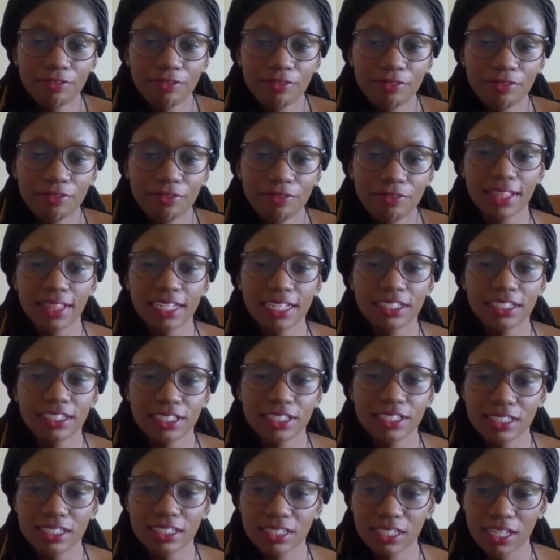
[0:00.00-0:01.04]
but I've never
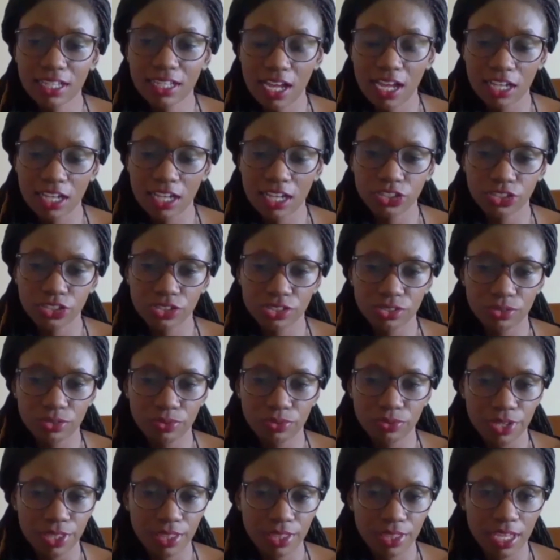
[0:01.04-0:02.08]
had
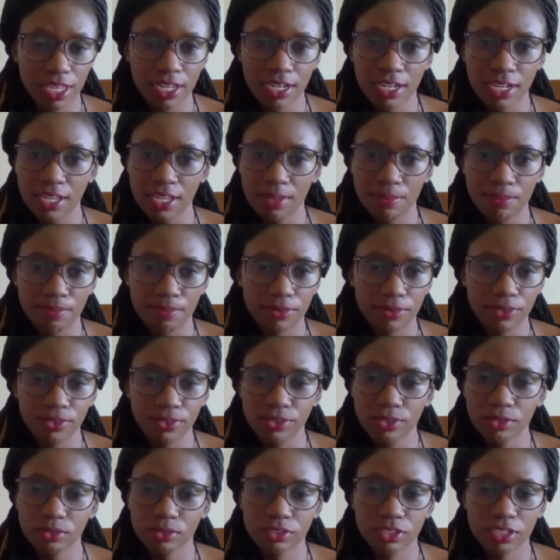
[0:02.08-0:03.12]
that discussion
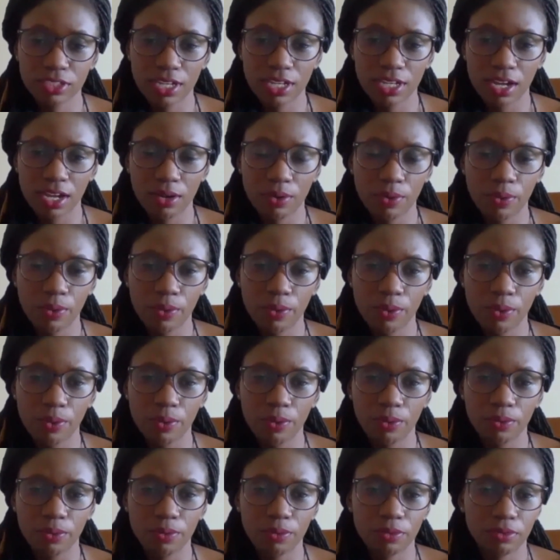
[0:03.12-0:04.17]
with any doctor
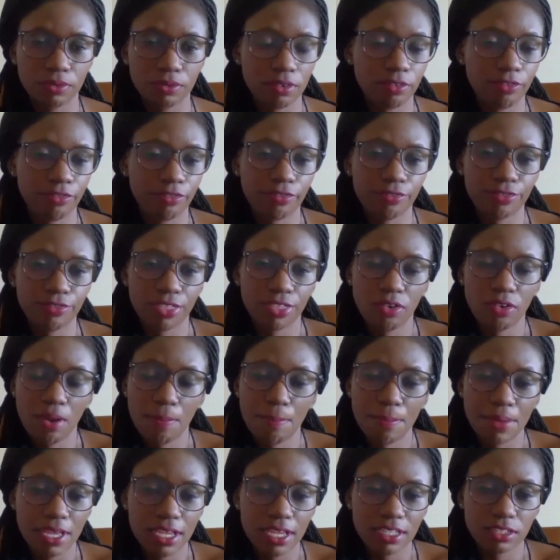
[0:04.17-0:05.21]
or
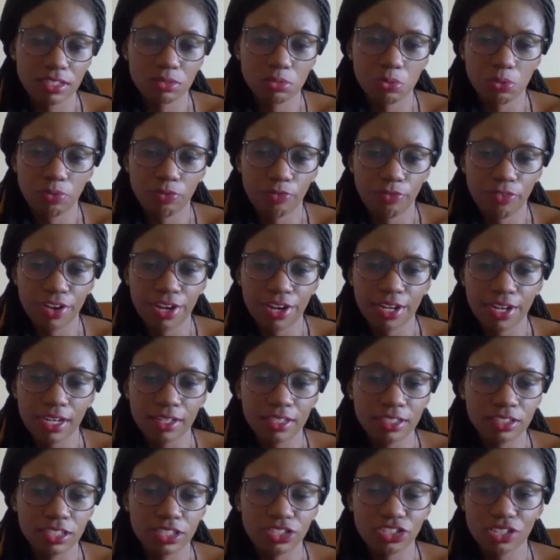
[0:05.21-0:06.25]
therapist or friend.
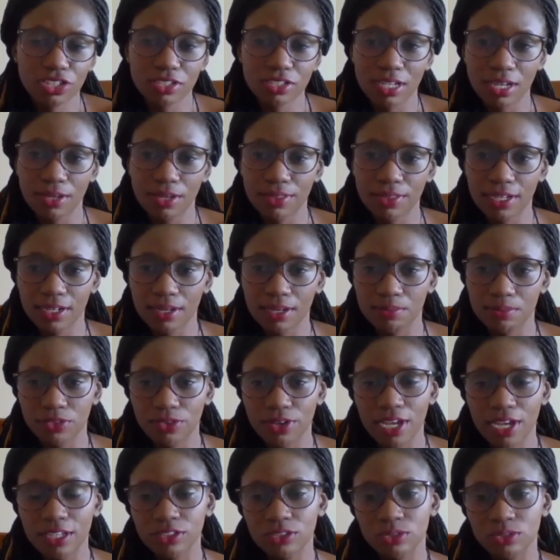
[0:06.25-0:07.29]
It's just now that I'm
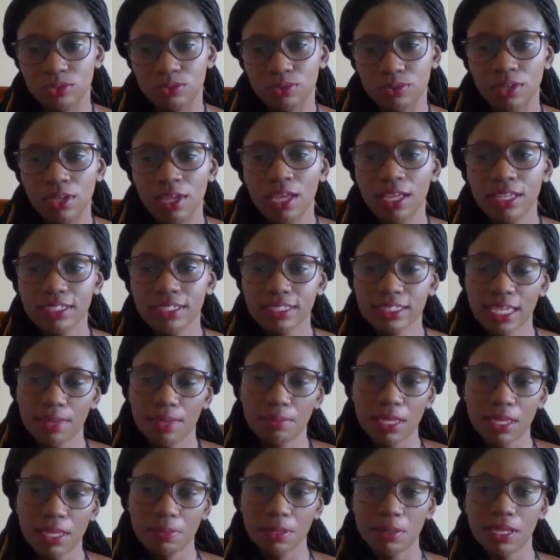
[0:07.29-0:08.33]
trying to say
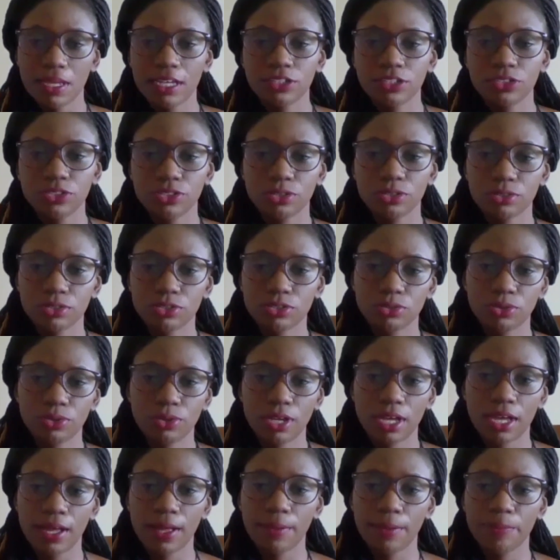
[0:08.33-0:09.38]
maybe I should talk to
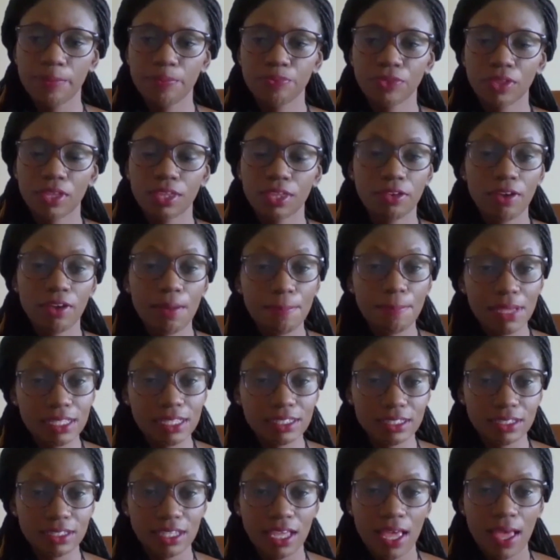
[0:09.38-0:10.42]
therapist.
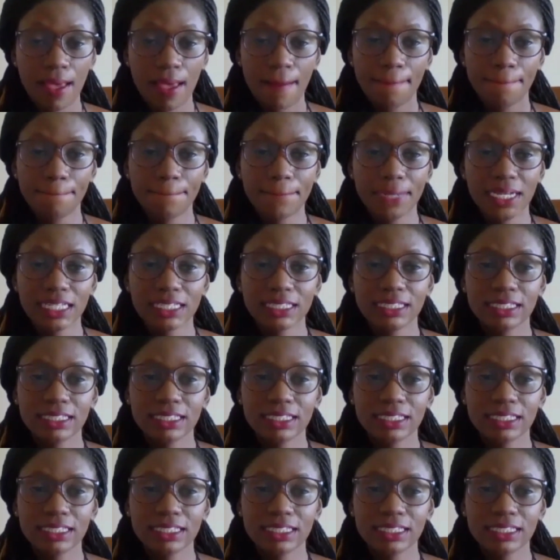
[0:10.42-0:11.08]
But